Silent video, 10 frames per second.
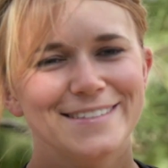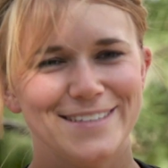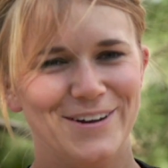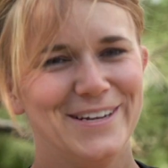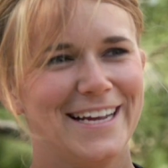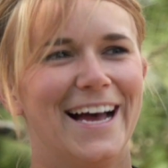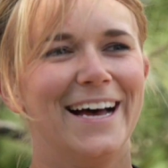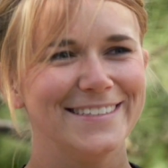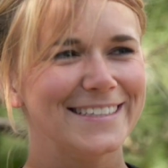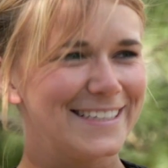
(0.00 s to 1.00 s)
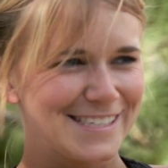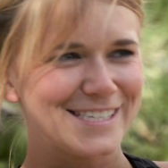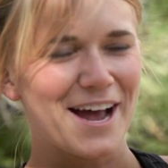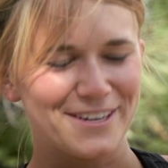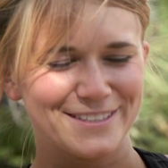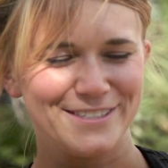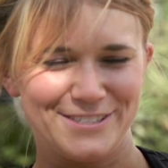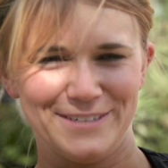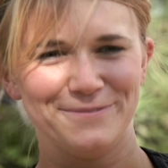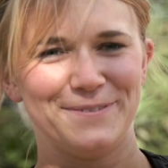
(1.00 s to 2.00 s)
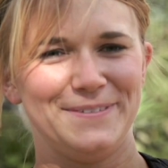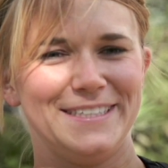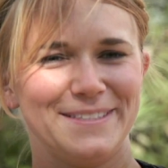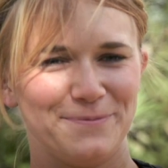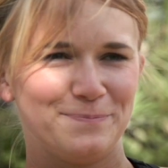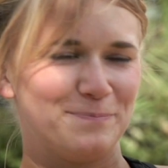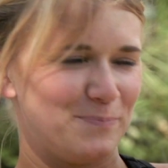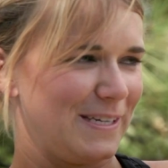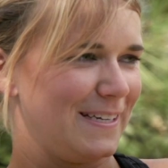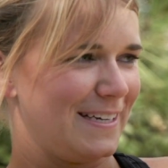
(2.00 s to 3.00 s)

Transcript: so it's like a childhood dream for me to be